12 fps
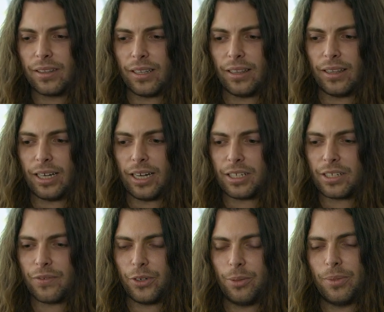
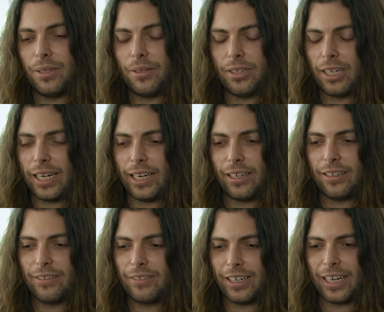last film I had it
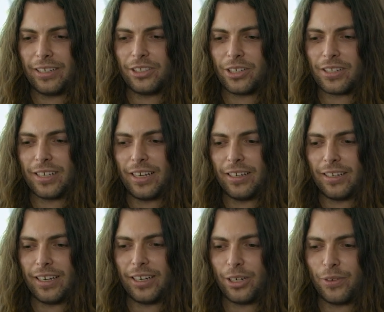just then,
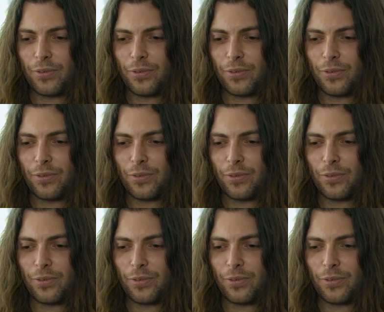and